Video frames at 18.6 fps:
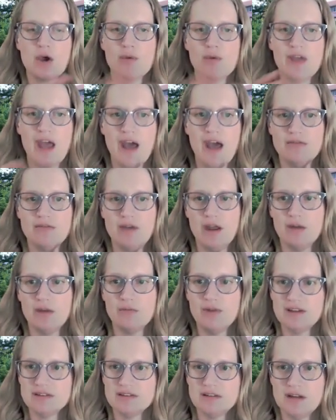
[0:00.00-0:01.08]
we have a
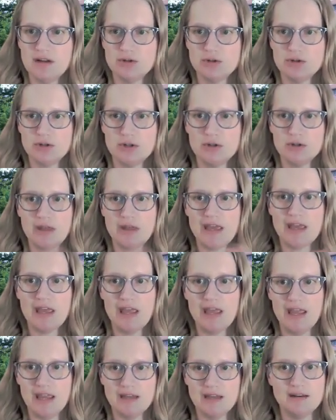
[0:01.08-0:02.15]
residential
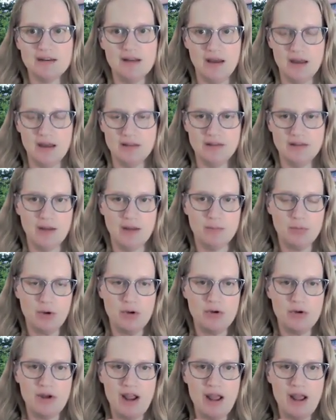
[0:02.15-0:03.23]
and an online
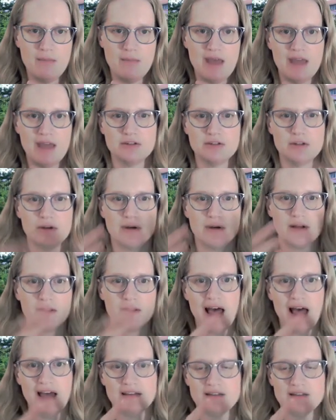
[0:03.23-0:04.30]
program. And so a
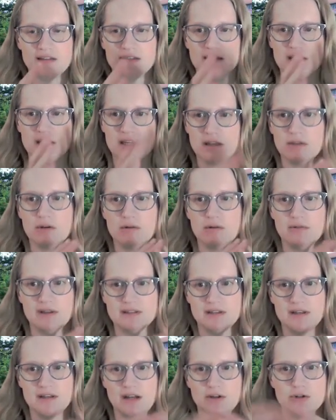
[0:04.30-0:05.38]
class is either
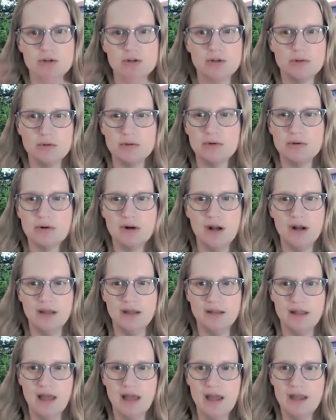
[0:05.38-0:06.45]
residential or
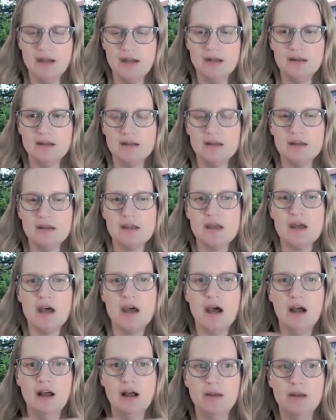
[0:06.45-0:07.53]
online.
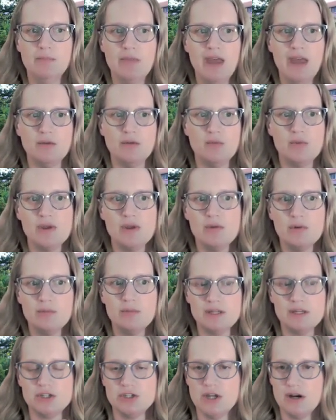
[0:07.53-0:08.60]
And we will
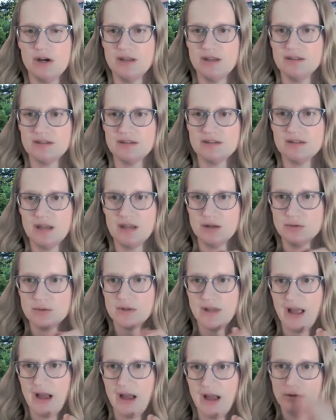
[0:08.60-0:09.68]
be sharing the
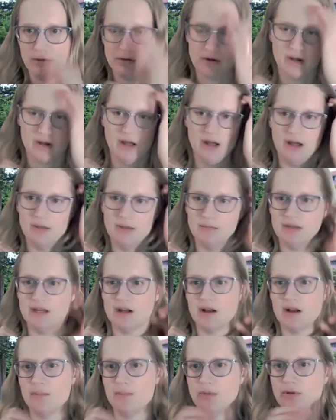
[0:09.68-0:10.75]
schedule out in
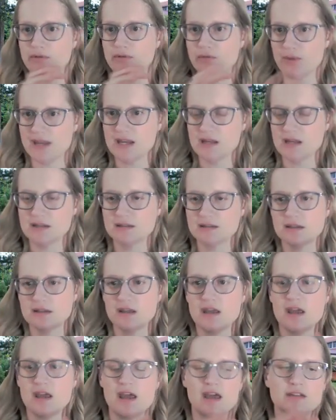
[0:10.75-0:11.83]
a couple of weeks.
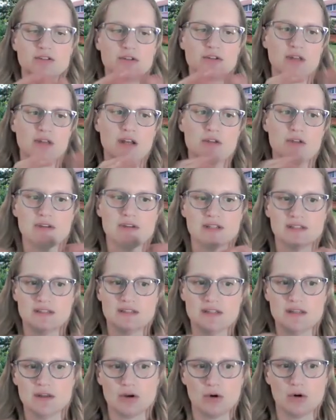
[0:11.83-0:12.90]
And so then you can
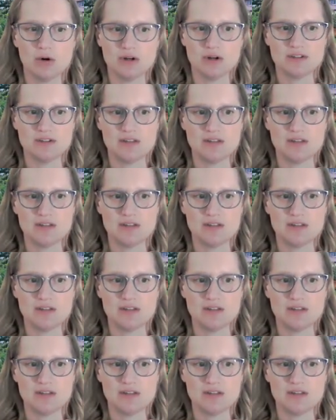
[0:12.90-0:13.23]
see the course